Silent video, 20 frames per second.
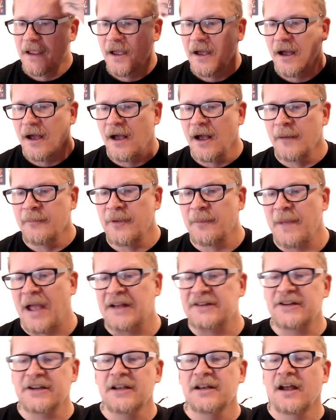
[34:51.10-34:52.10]
Um, the
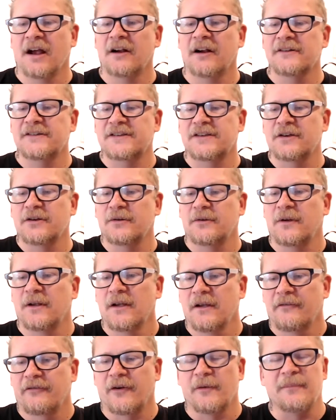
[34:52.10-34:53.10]
Magic in Hardsuit
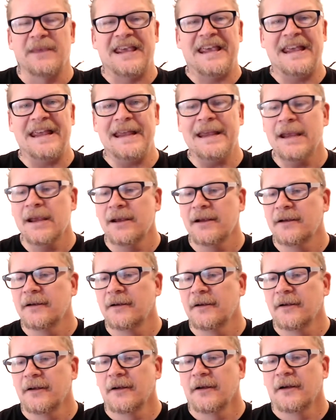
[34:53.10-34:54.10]
from E.
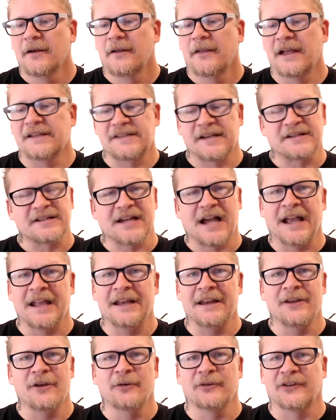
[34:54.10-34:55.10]
That's a
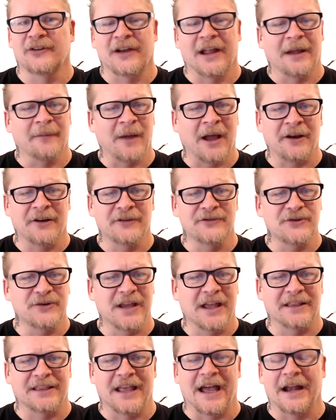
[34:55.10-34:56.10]
tiny username. How did you
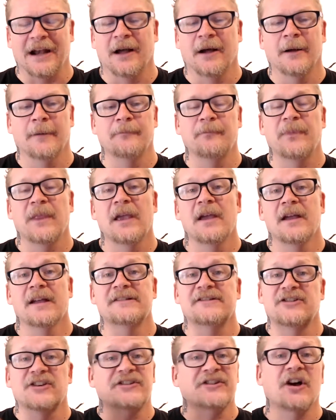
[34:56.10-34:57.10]
get that? Um,
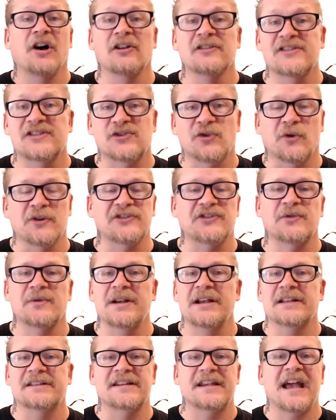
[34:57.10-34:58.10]
it's just called
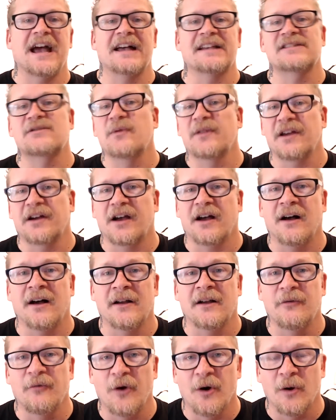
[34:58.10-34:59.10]
sorcery. It's cast with a
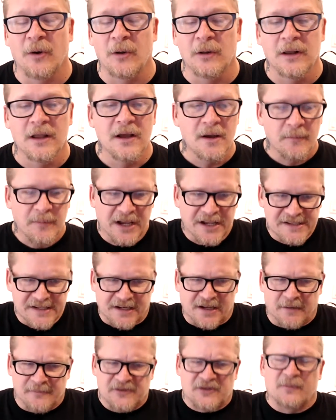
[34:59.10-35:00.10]
con roll because it
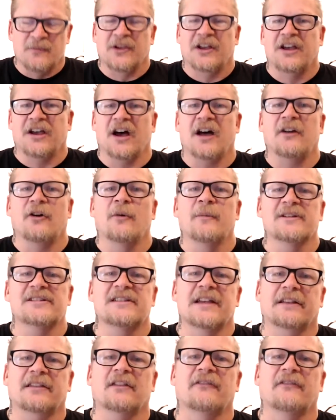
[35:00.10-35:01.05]
comes from the gut, almost like the